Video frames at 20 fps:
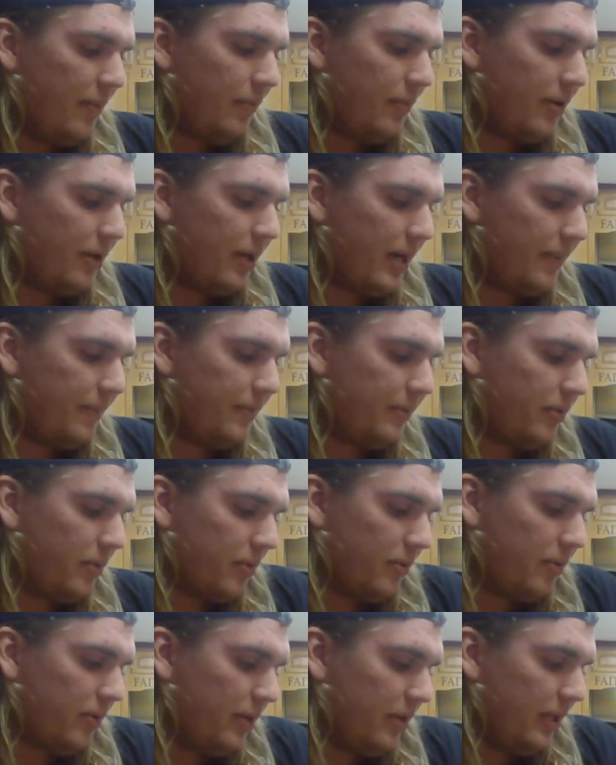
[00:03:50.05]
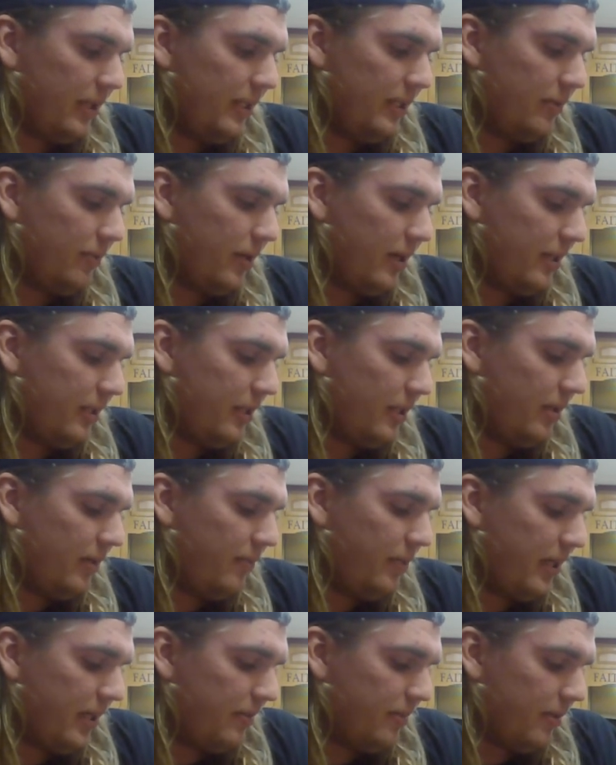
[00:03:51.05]
Perhaps he's watching the
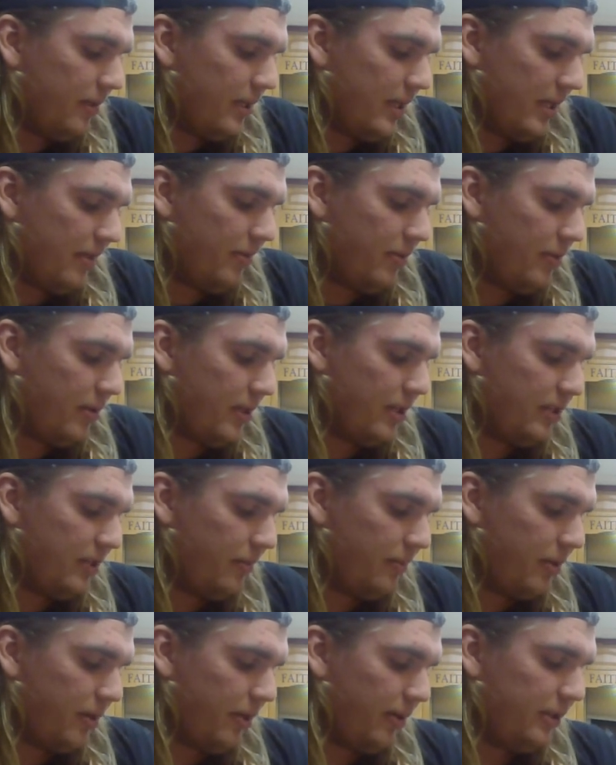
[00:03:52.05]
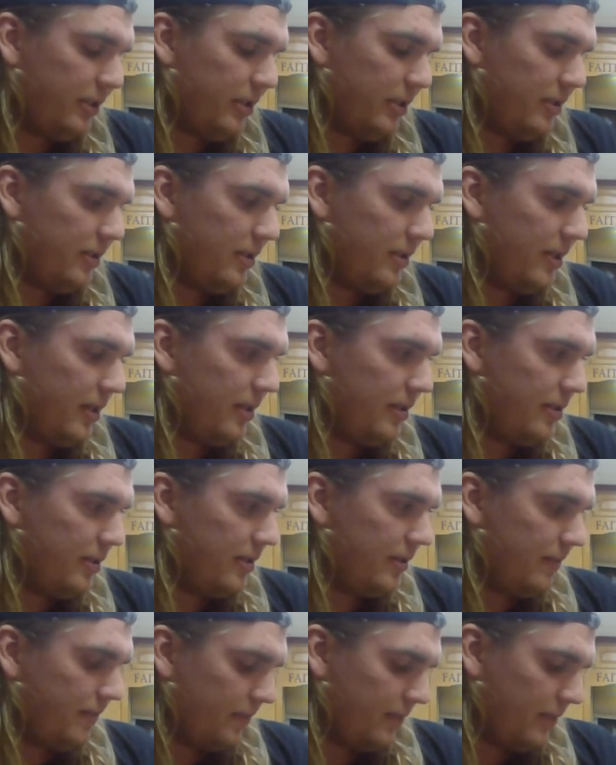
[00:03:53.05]
baseball game across the park, she suggests.